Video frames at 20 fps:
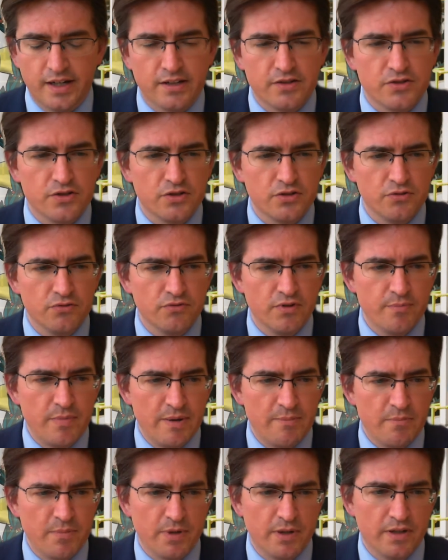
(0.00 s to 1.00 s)
to
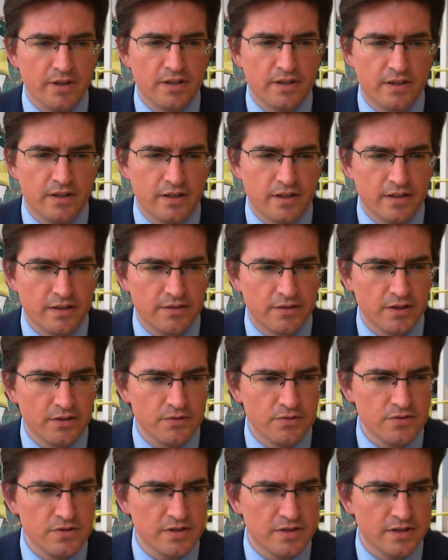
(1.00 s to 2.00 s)
remember
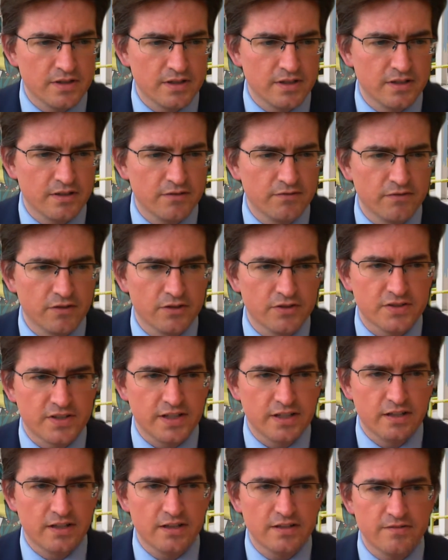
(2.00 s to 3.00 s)
those that have lost
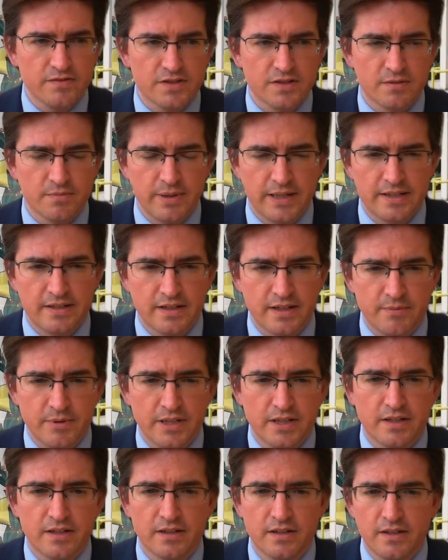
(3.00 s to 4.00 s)
their lives to the
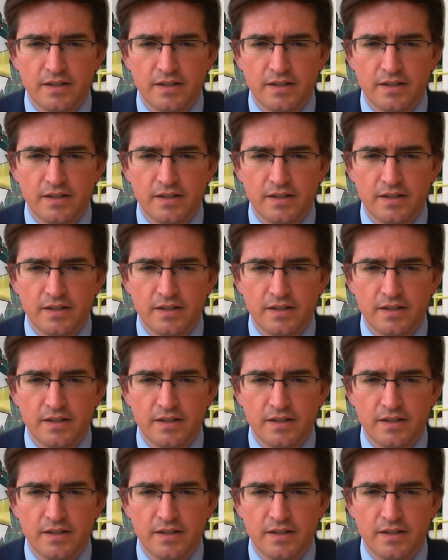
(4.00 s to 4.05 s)
pandemic.